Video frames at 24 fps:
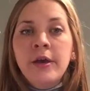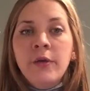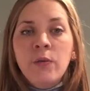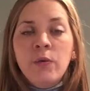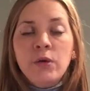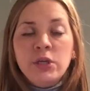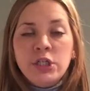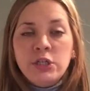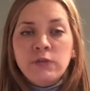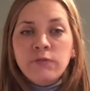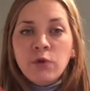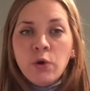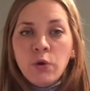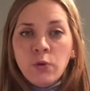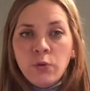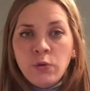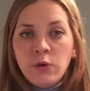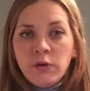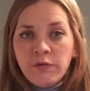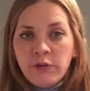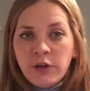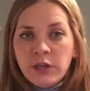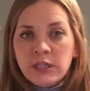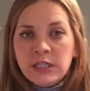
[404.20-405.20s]
Once you've got
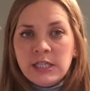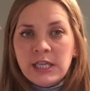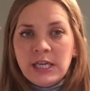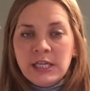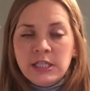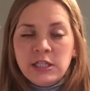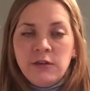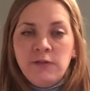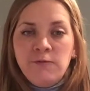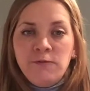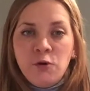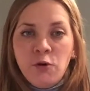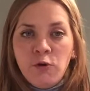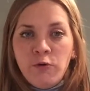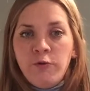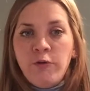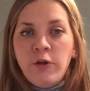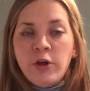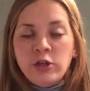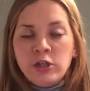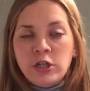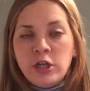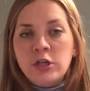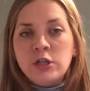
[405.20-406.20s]
all of those things and you've got
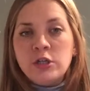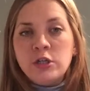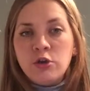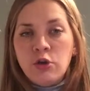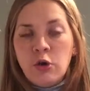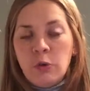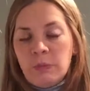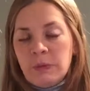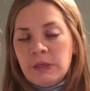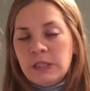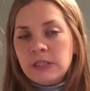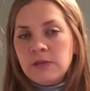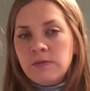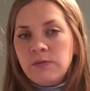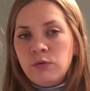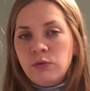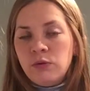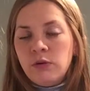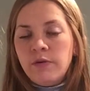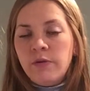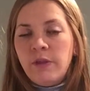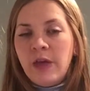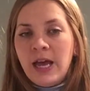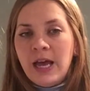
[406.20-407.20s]
photos and copies of
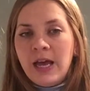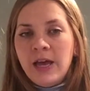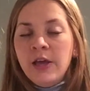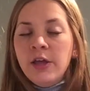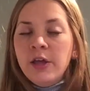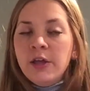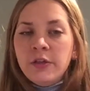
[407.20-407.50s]
all of that,